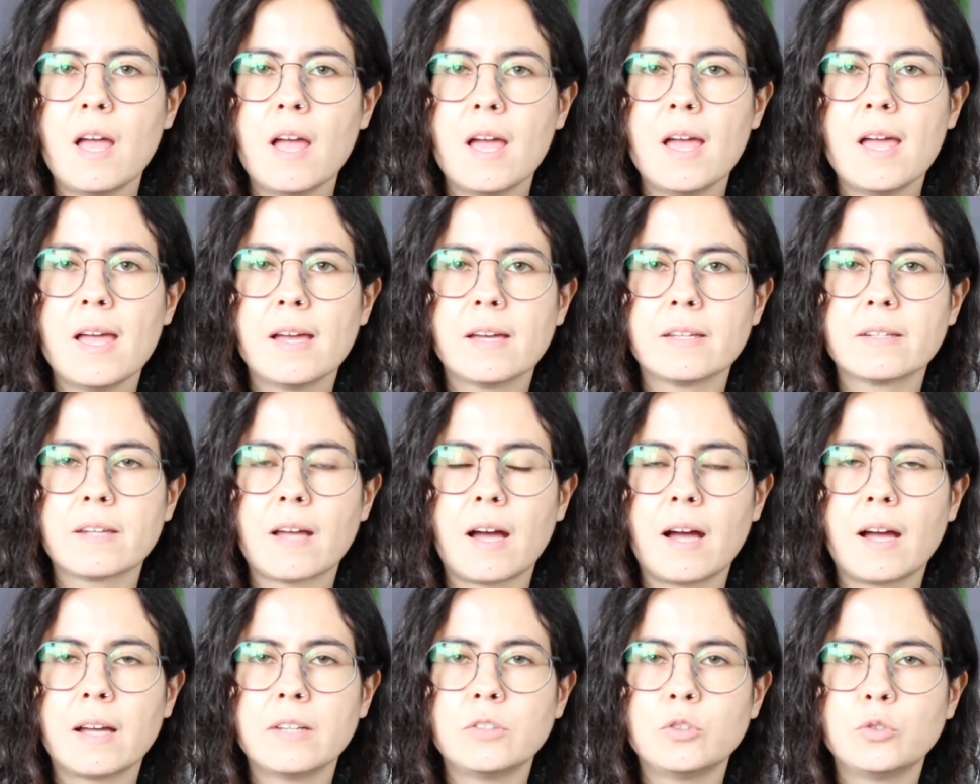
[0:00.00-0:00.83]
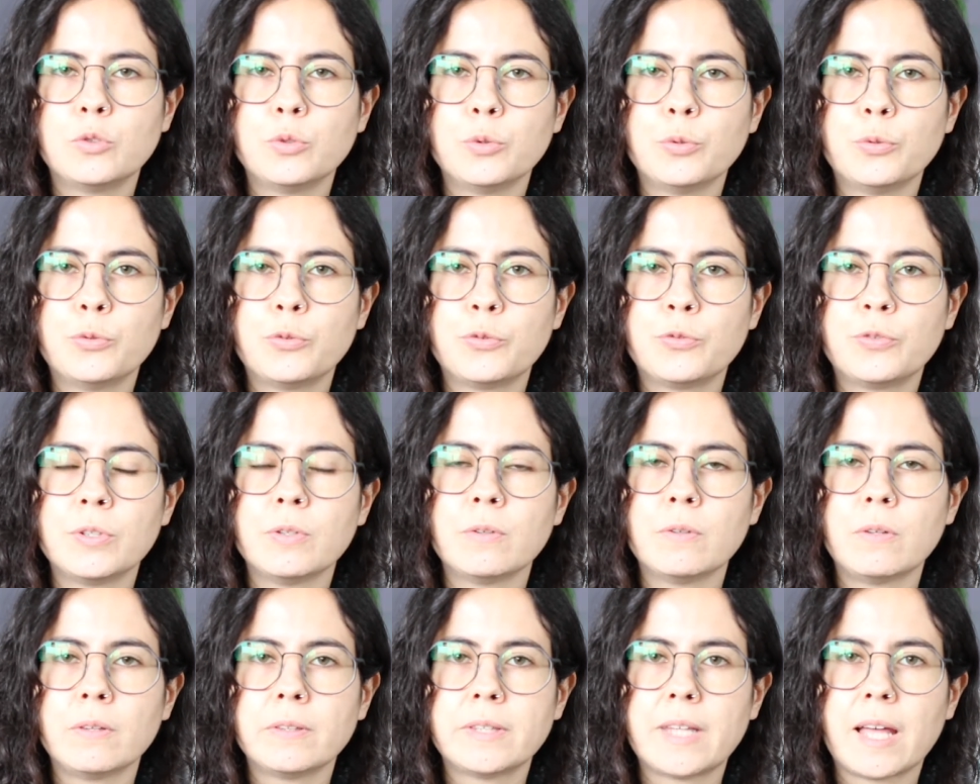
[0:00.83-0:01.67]
And I do
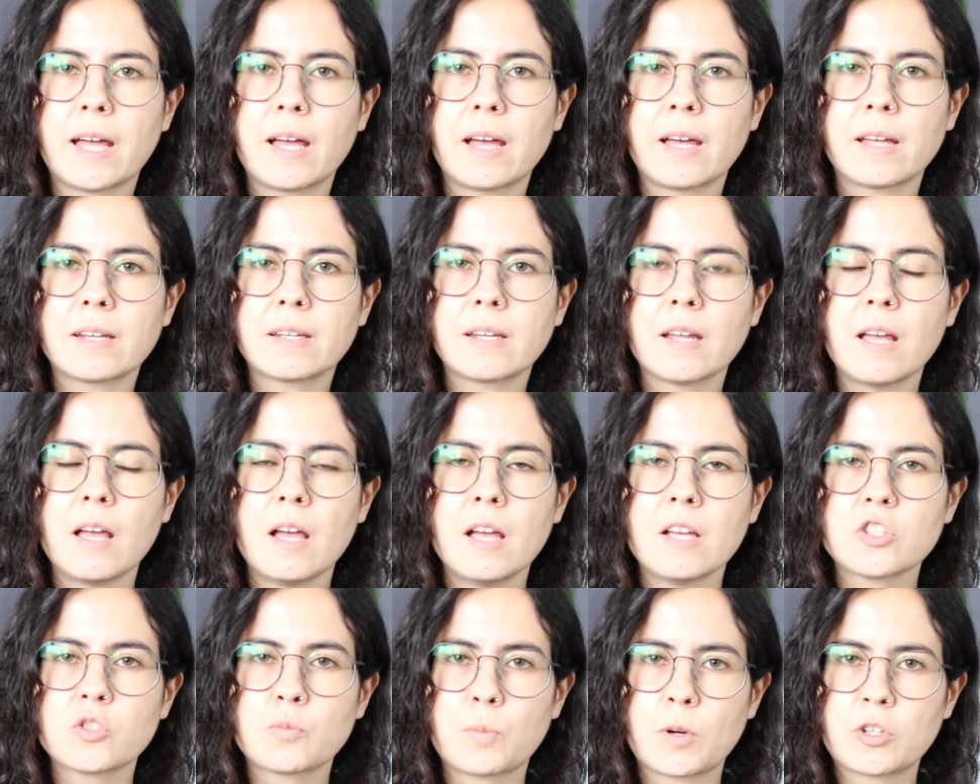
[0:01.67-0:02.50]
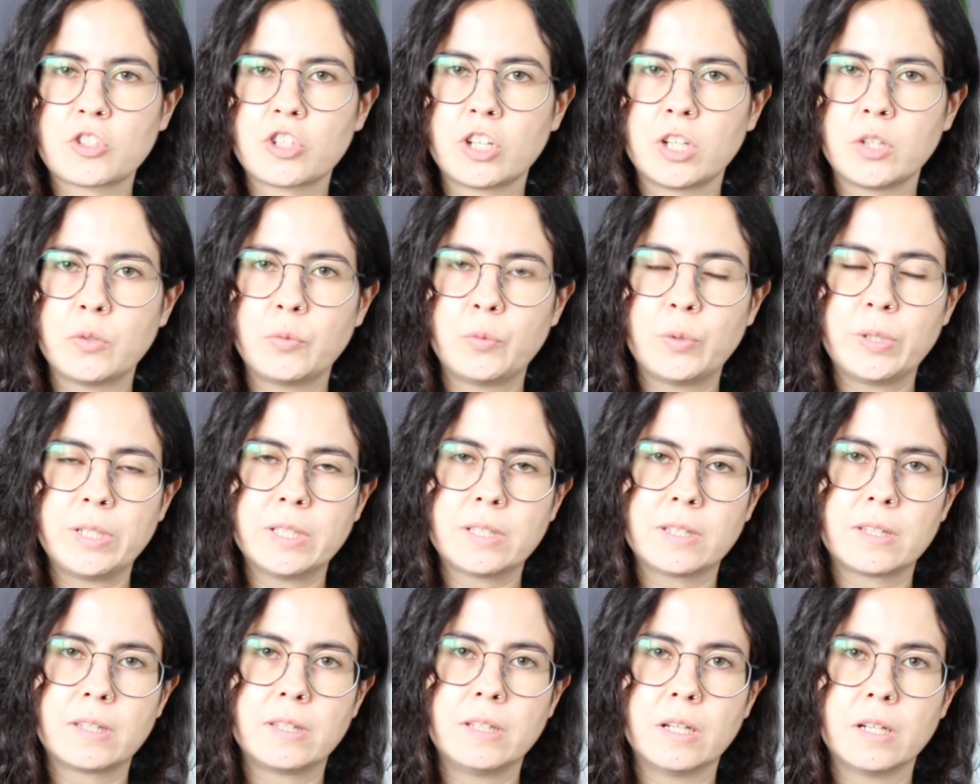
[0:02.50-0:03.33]
feel that, especially with
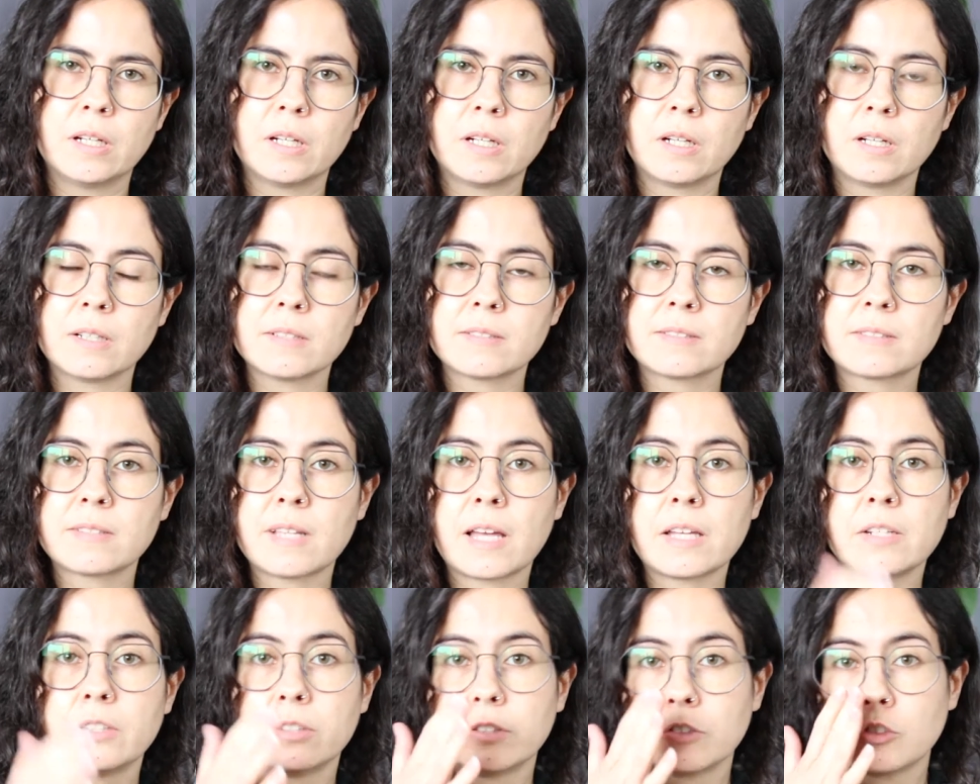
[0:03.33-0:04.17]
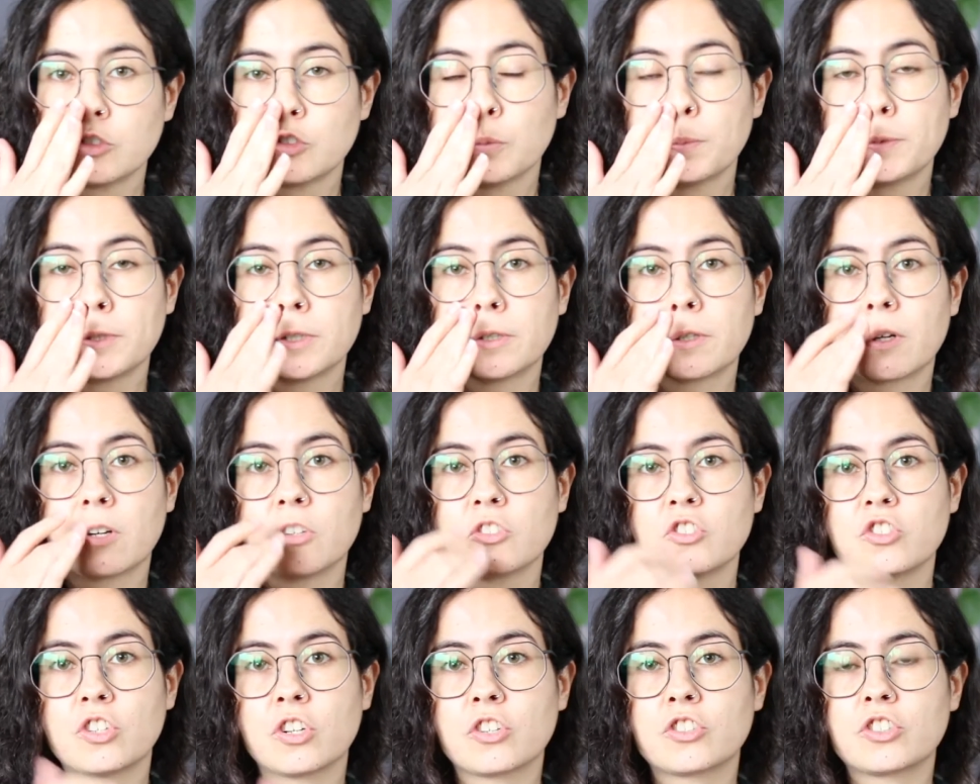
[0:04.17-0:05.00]
the Saturn Jupiter
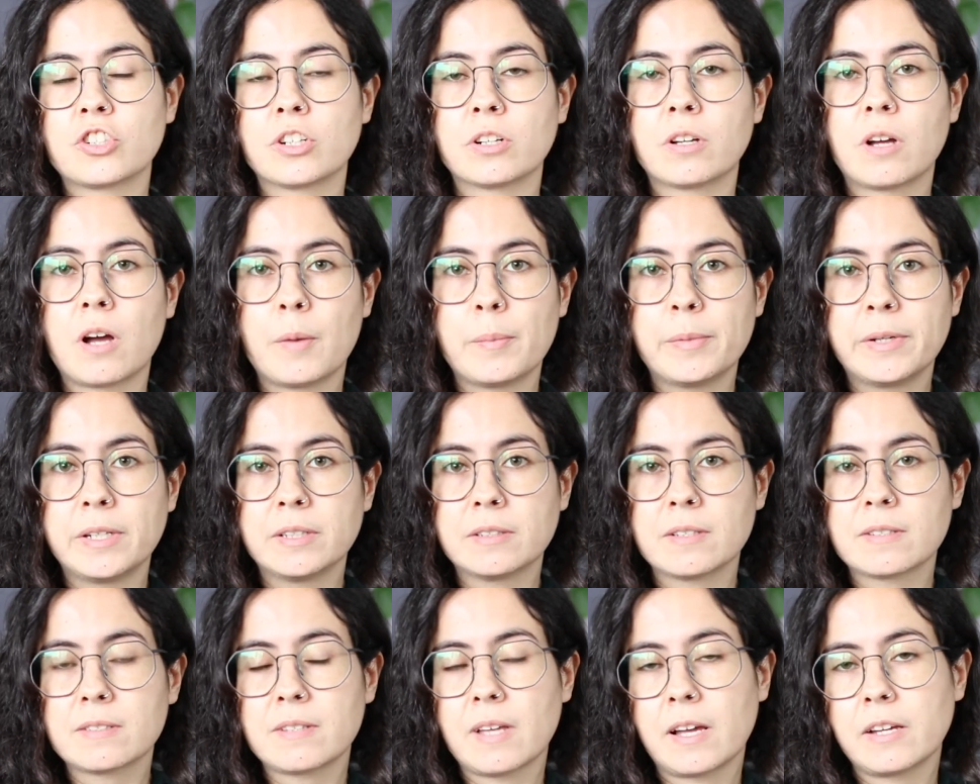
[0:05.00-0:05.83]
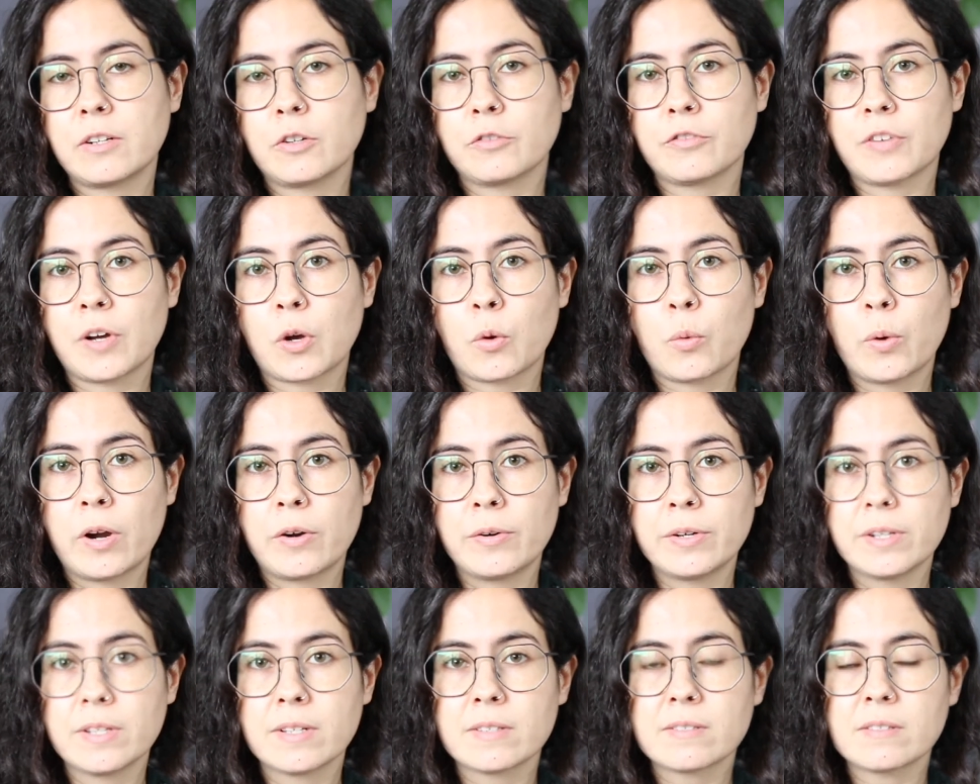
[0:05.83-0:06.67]
conjunction coming in the sign of
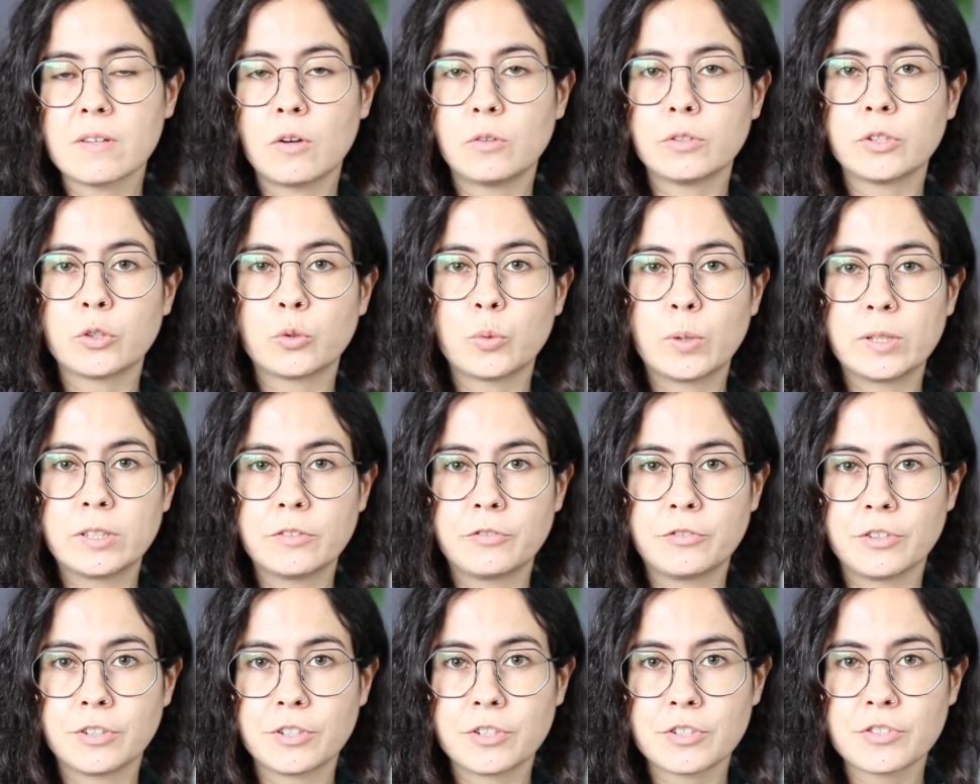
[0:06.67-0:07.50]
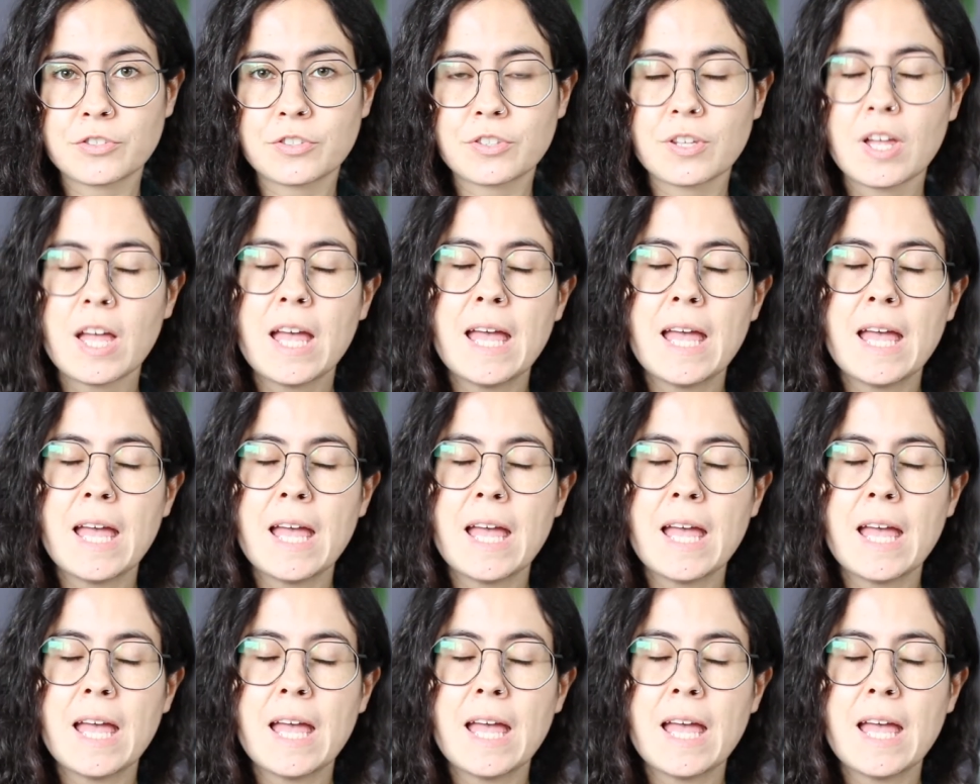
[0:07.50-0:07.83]
Aquarius on the 21st,